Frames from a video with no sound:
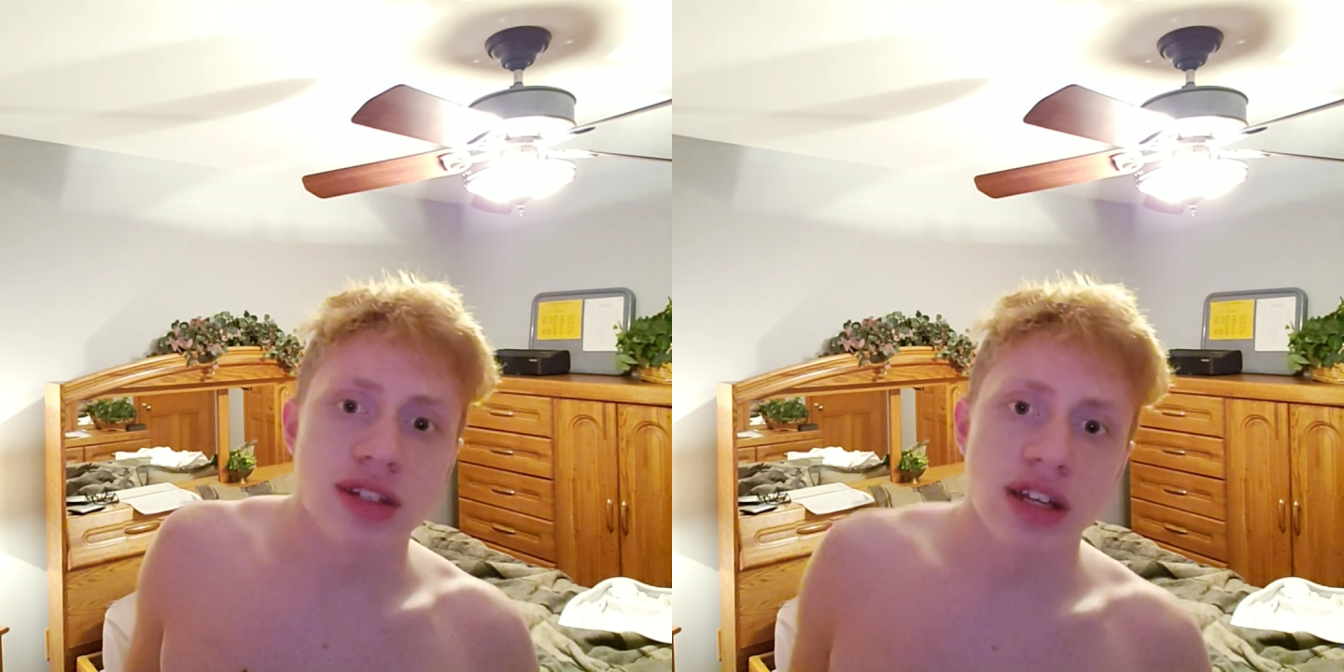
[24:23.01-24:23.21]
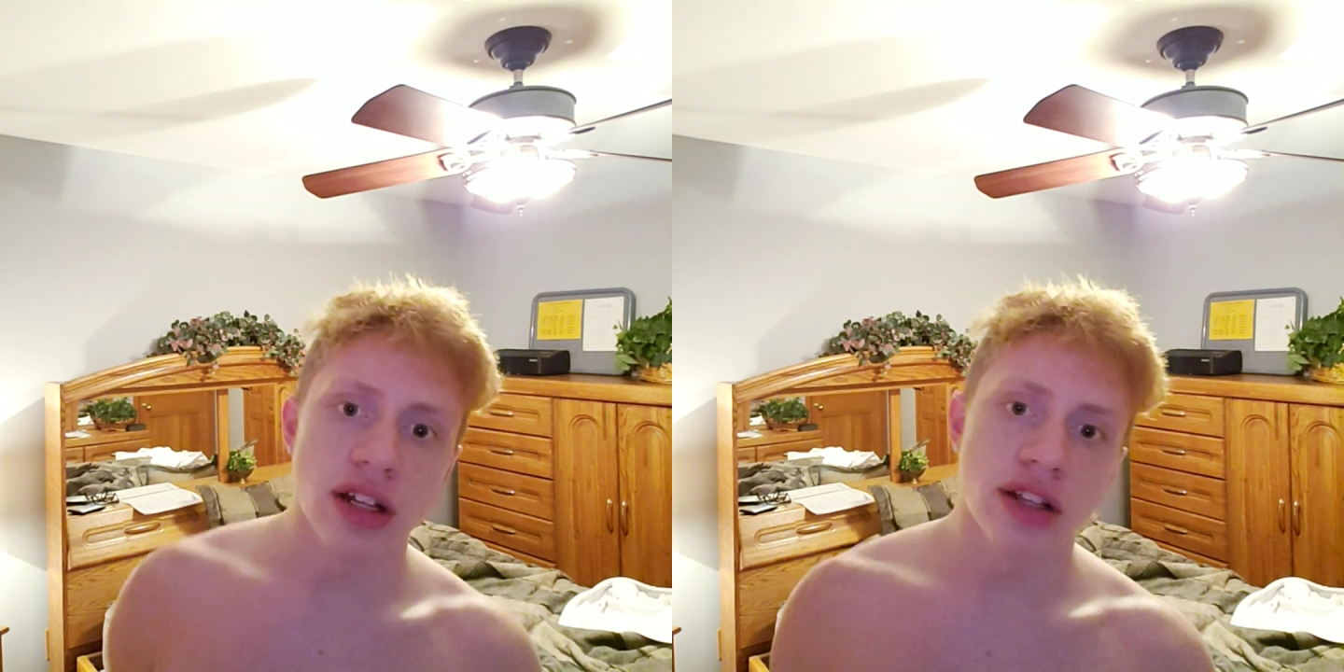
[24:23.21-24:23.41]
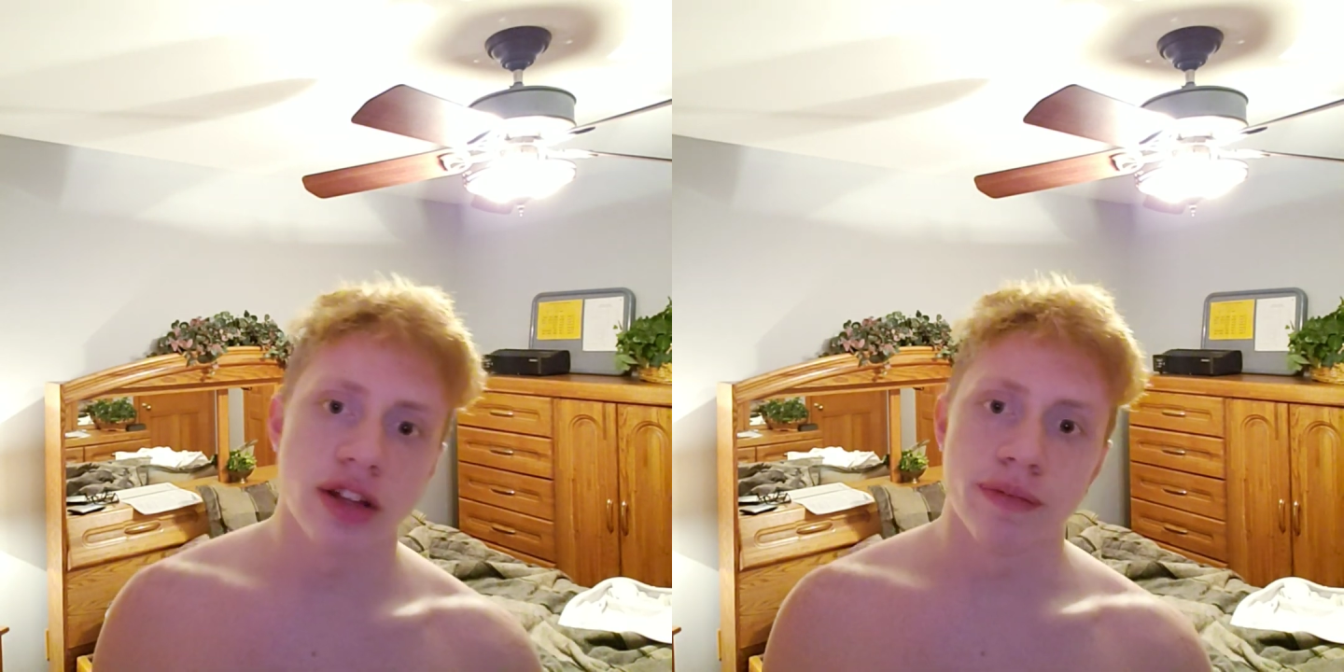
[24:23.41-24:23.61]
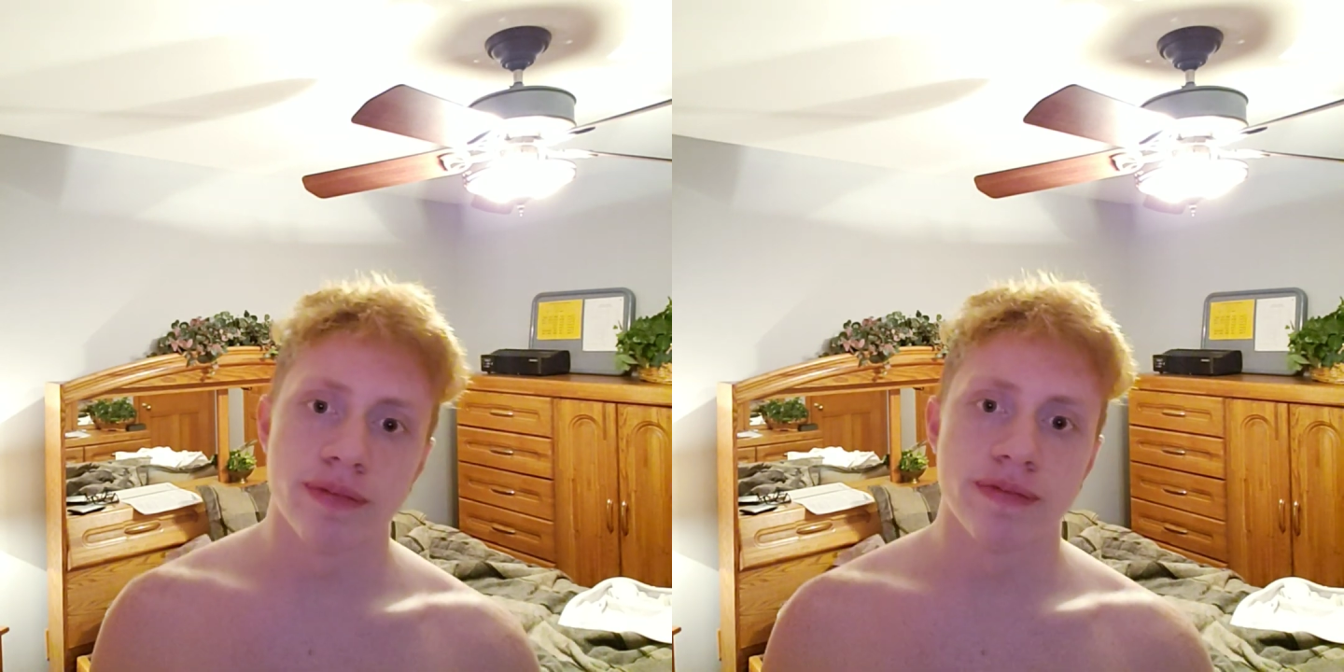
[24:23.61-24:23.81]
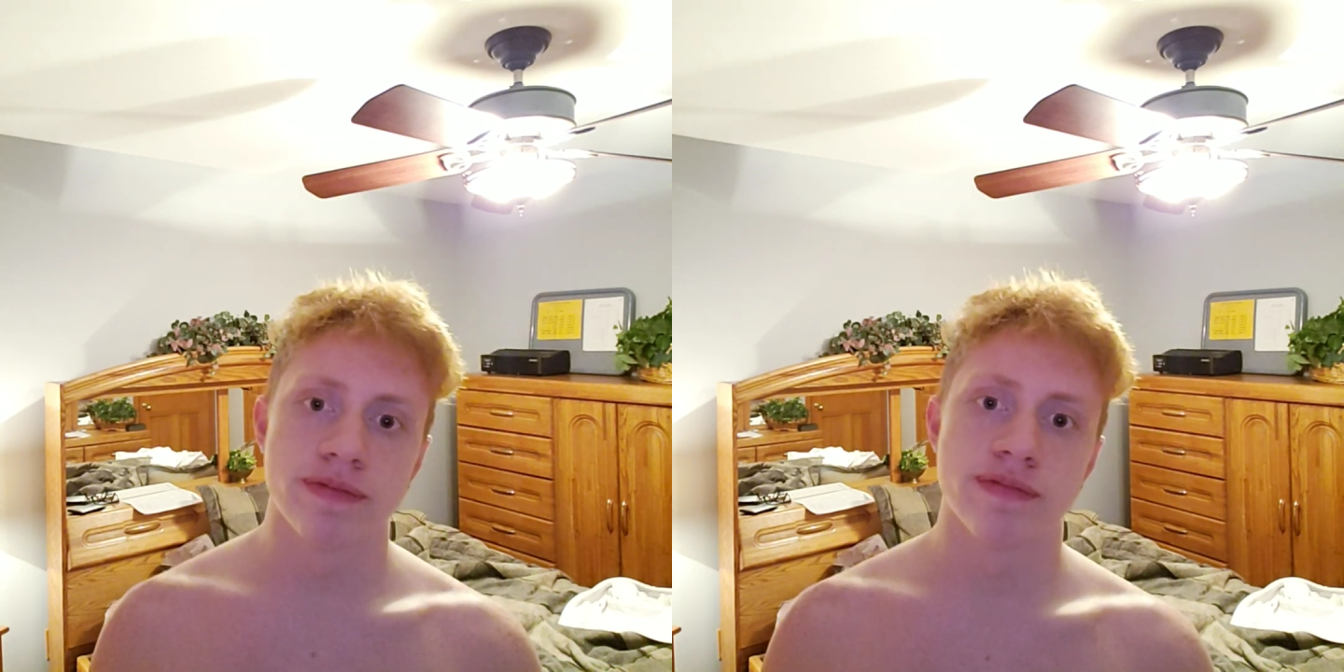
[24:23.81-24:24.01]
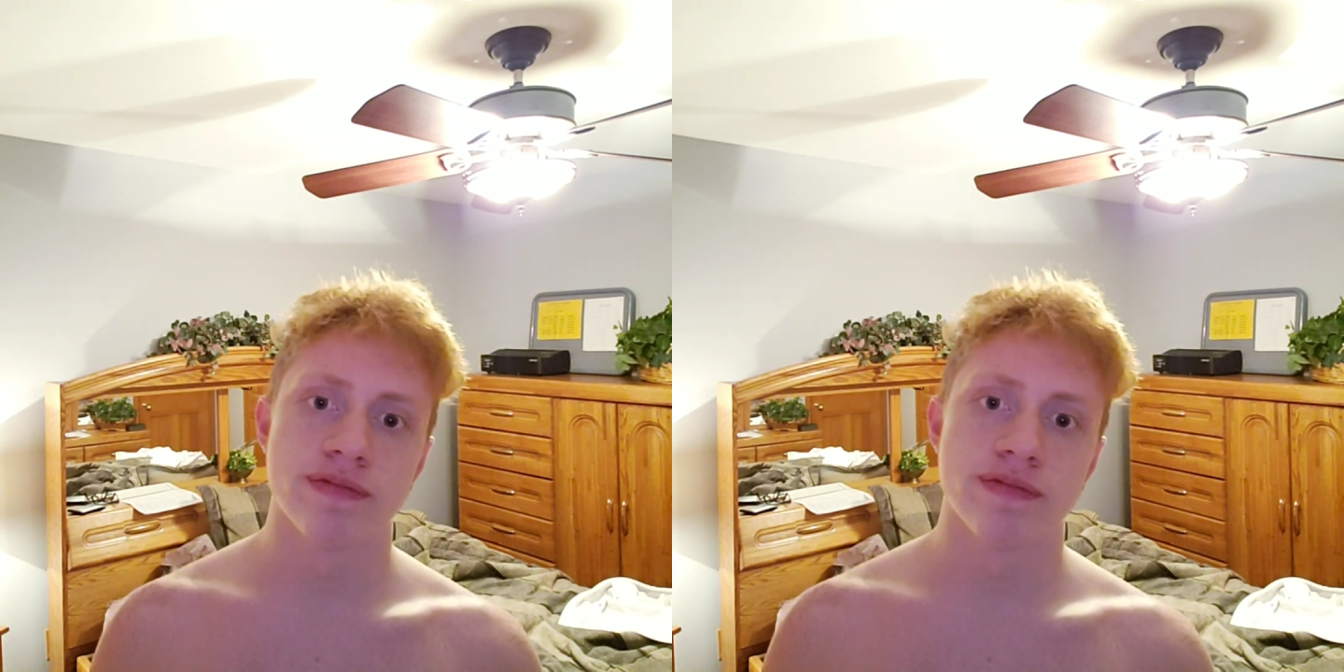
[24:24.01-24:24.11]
just killing them.